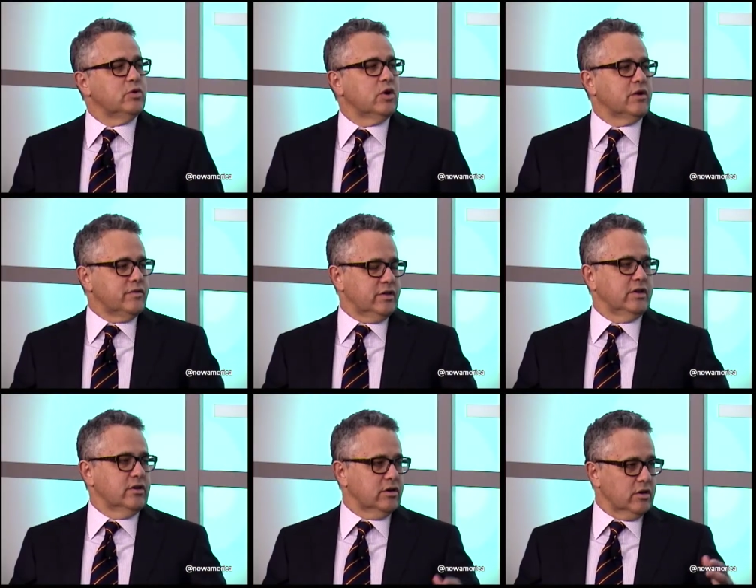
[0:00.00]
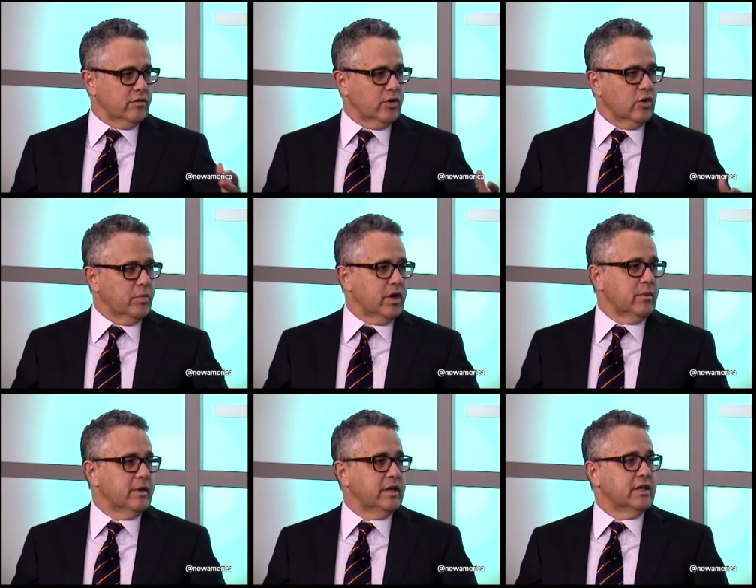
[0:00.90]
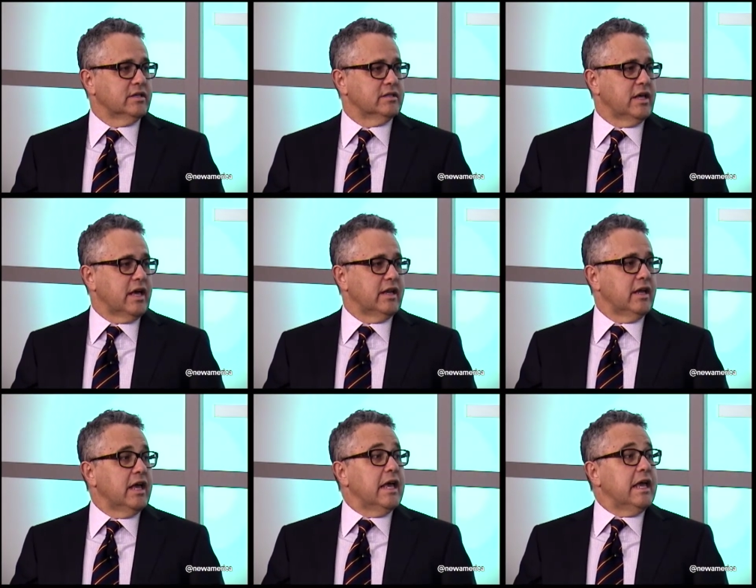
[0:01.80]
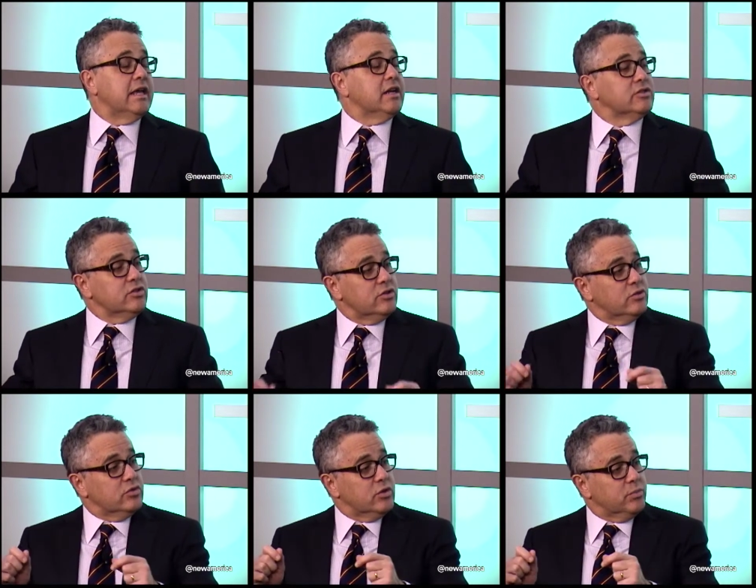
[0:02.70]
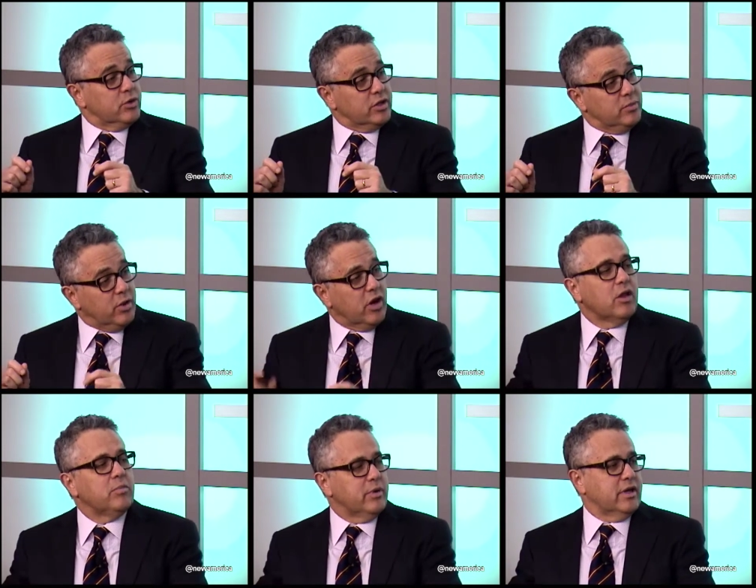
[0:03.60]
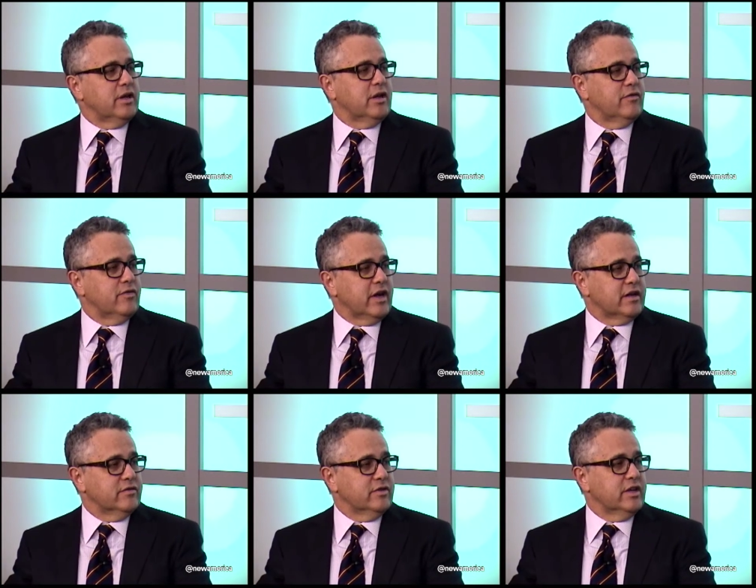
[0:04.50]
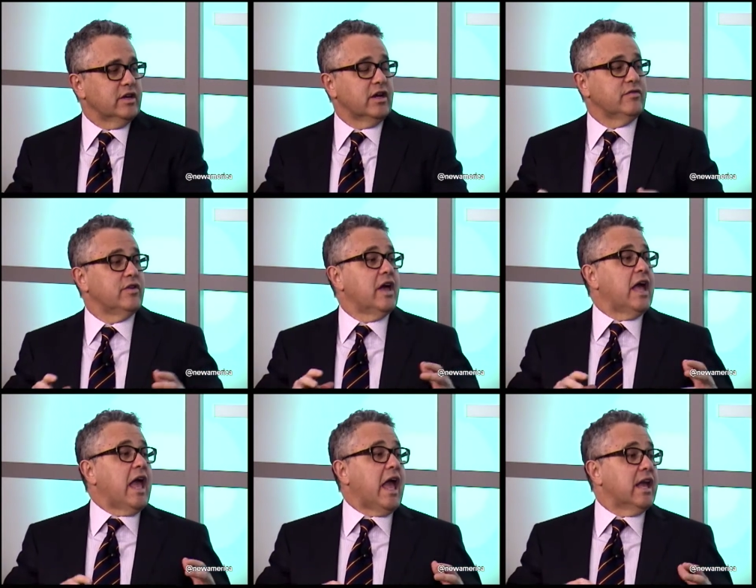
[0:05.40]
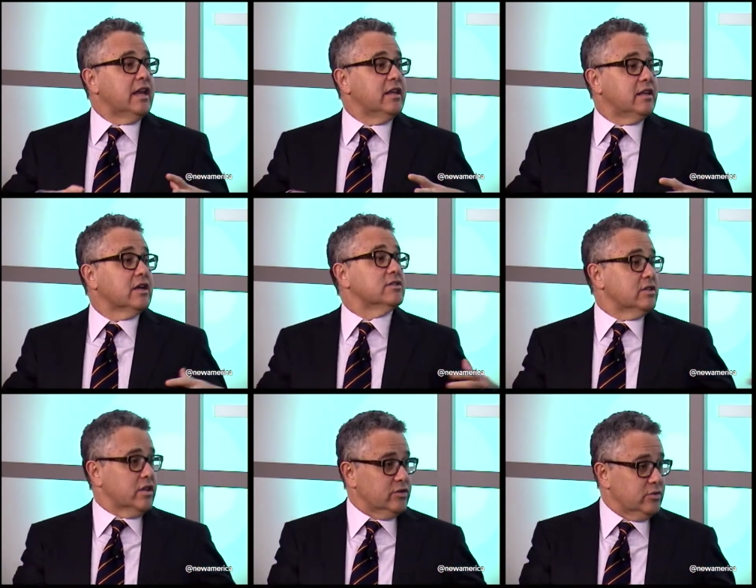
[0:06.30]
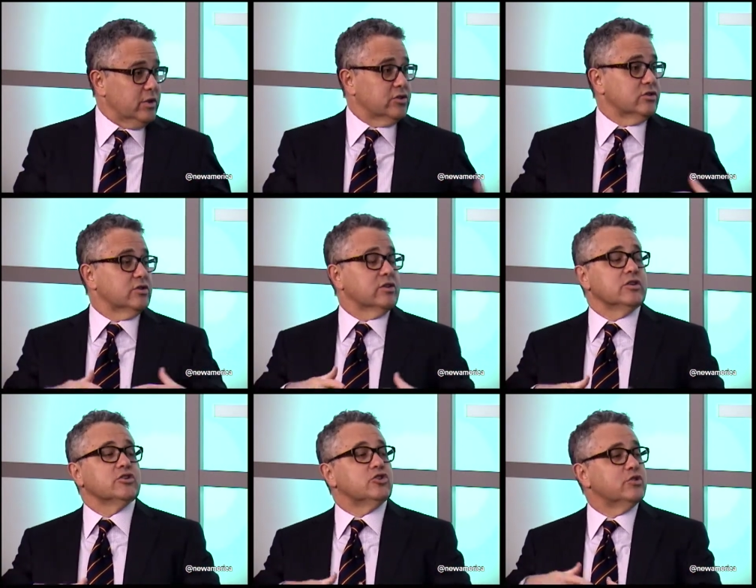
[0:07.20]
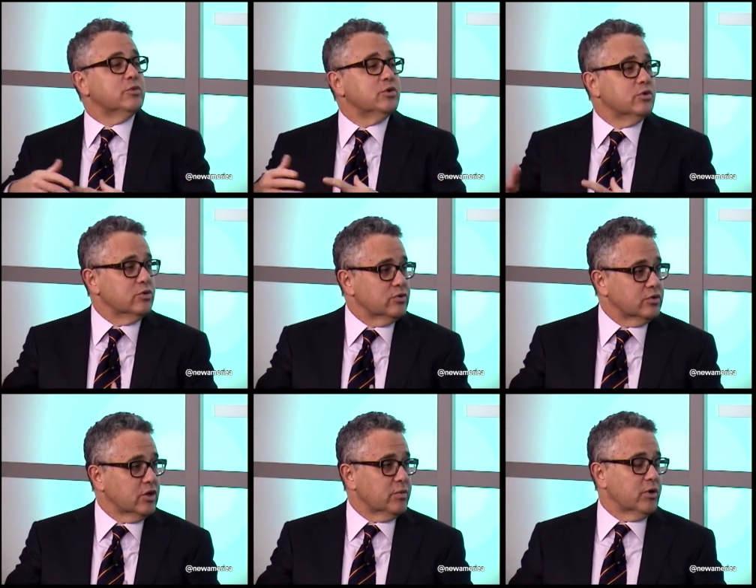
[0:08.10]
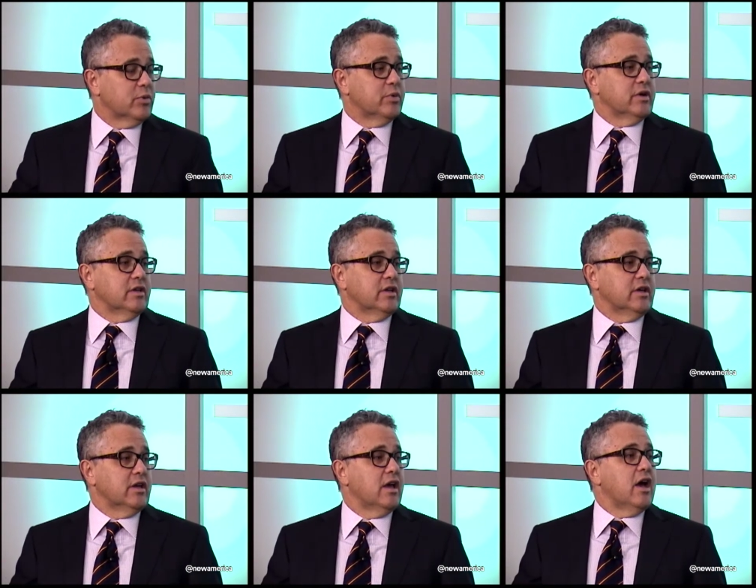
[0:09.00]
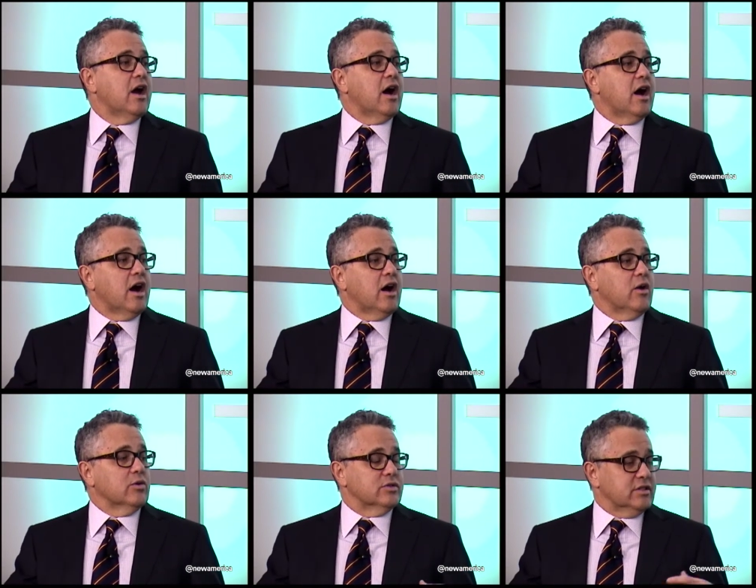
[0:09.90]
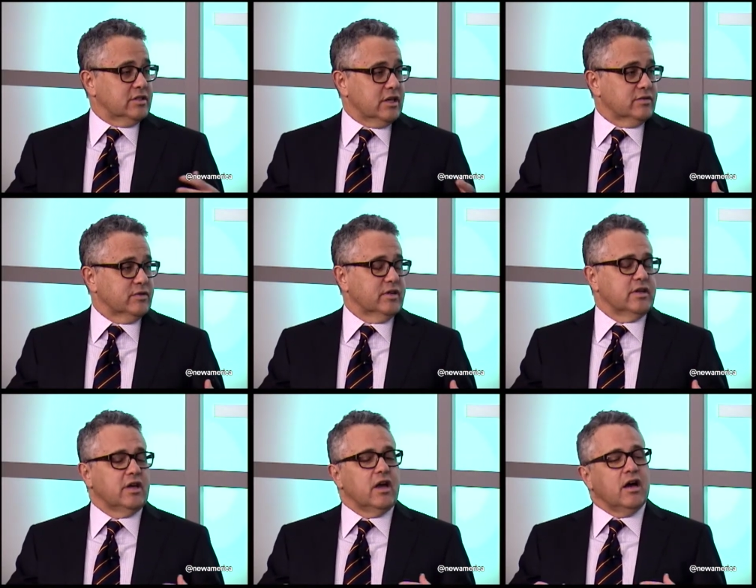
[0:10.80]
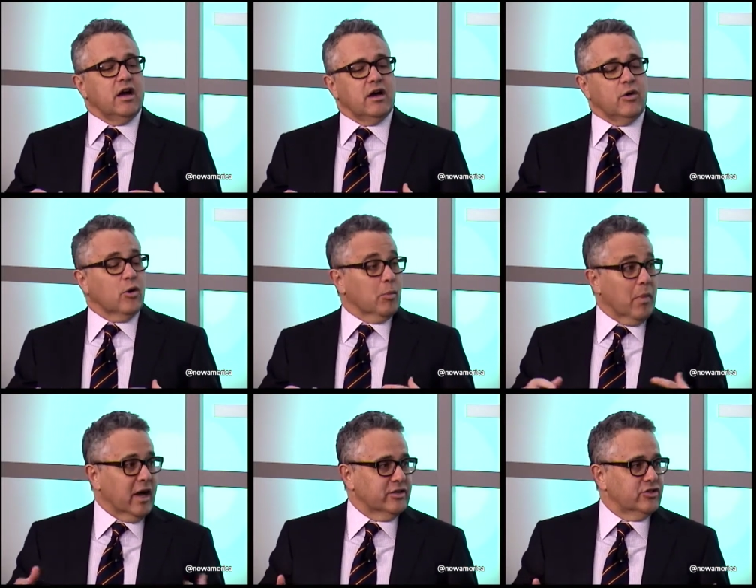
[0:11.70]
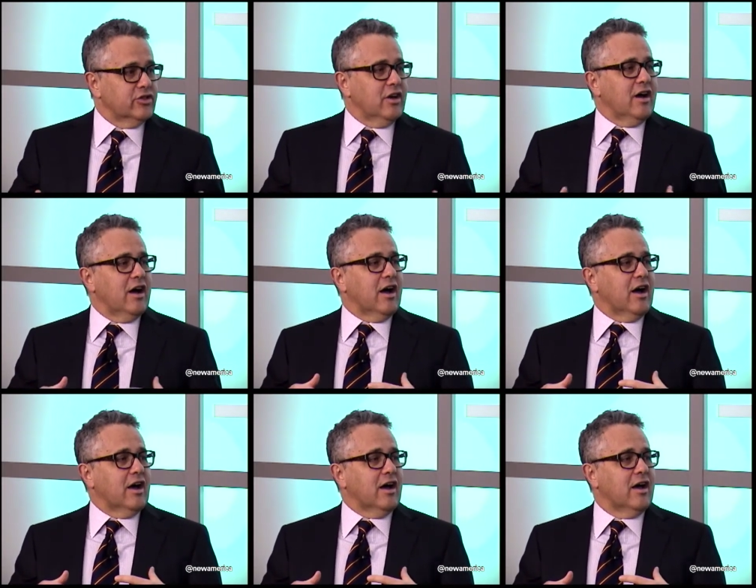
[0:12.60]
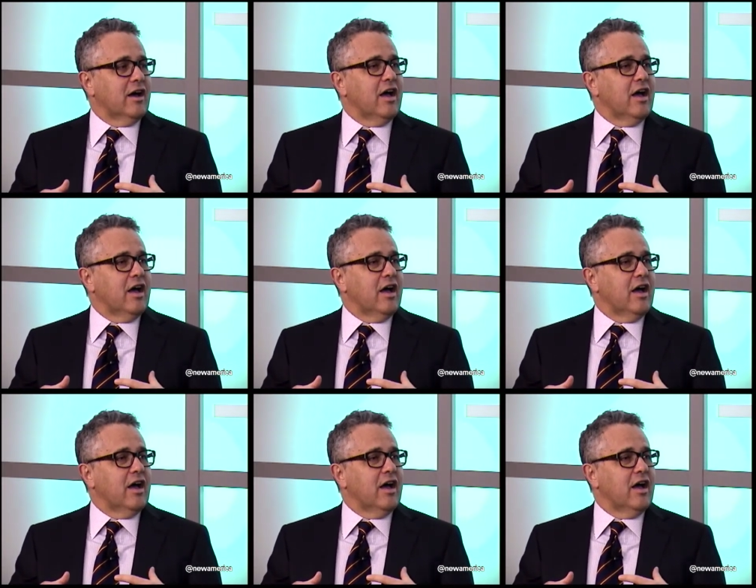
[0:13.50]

you often hear of Obama is that he doesn't use the bully pulpit effectively enough. And he doesn't, as you mentioned earlier, schmooze, yep, appropriately or successfully or much. I